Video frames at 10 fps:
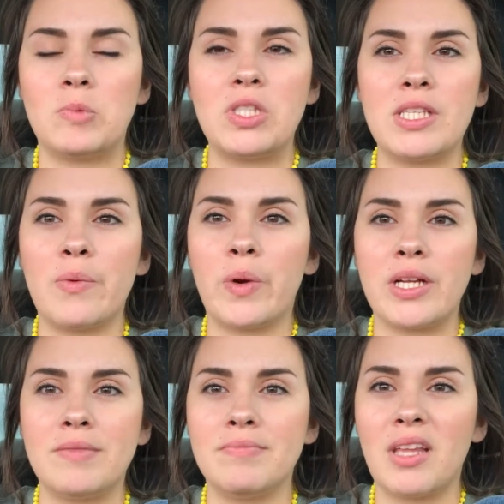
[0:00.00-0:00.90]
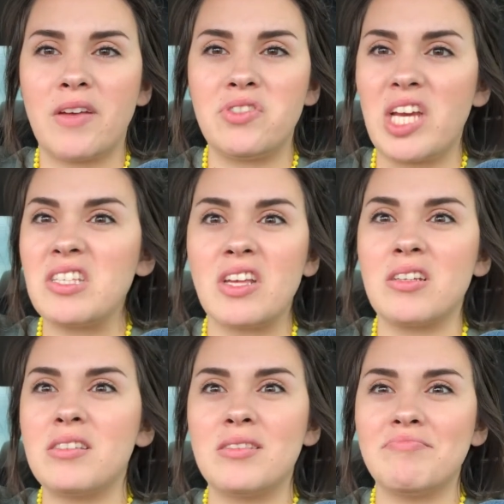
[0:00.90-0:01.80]
see where life takes
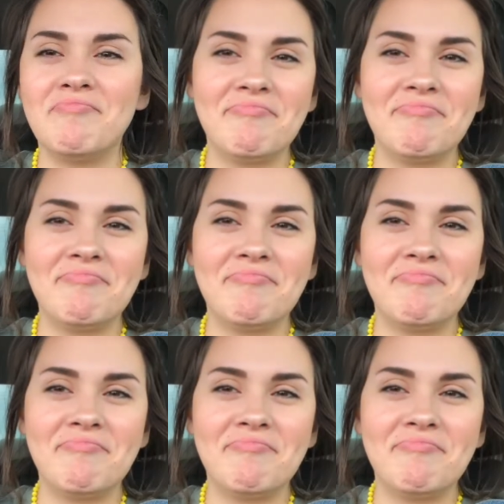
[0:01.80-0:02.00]
us.